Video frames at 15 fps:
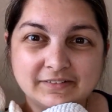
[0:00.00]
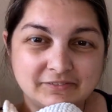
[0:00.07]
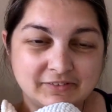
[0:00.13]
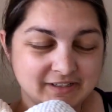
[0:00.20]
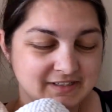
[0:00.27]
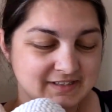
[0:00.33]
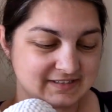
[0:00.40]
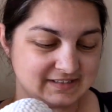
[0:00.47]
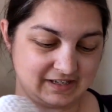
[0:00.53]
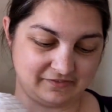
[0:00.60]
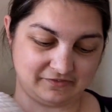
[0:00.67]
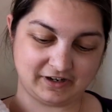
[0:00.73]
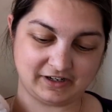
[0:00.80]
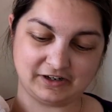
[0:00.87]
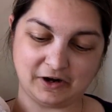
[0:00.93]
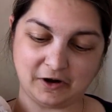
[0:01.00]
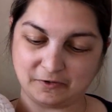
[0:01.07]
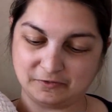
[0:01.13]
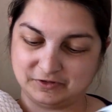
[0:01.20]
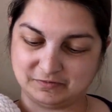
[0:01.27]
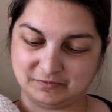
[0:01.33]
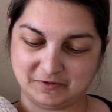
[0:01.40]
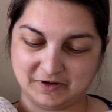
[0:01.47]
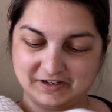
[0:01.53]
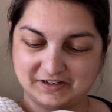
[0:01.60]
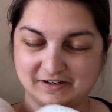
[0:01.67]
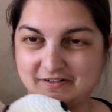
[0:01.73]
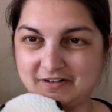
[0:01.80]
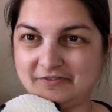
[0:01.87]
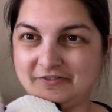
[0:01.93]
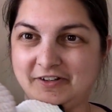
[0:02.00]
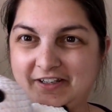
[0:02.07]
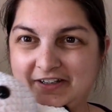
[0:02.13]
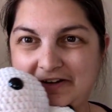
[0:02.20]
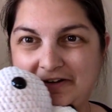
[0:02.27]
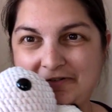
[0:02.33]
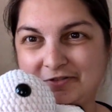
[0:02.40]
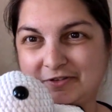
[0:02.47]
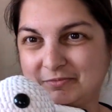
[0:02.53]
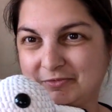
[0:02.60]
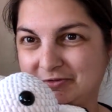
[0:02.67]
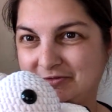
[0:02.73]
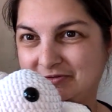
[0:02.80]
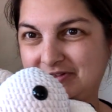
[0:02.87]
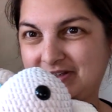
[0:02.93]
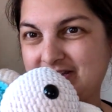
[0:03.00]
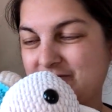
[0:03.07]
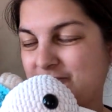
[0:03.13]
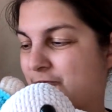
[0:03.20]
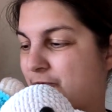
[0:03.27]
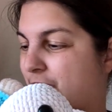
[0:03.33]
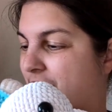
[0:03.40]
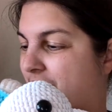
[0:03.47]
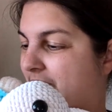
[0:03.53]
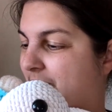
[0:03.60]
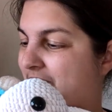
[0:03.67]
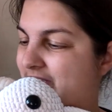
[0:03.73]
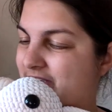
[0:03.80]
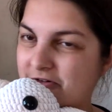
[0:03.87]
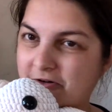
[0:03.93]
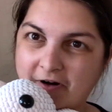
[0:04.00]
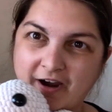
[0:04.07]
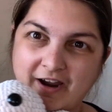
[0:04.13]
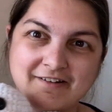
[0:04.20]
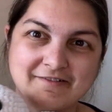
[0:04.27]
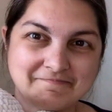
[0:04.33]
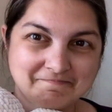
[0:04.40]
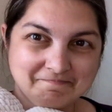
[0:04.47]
We're gonna see if I can hold them all. I don't know if I can hold them all. That's 4, let me try.